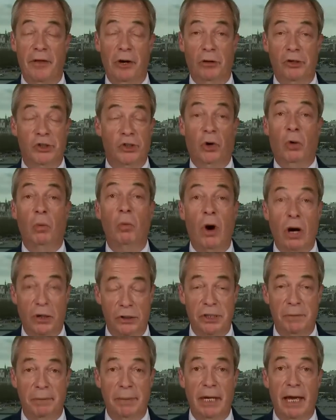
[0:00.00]
They're not sure
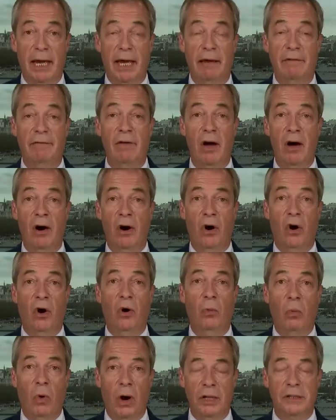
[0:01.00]
what to believe
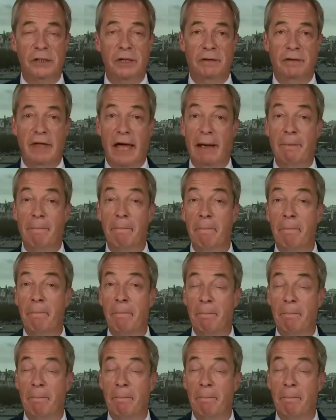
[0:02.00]
or what to think.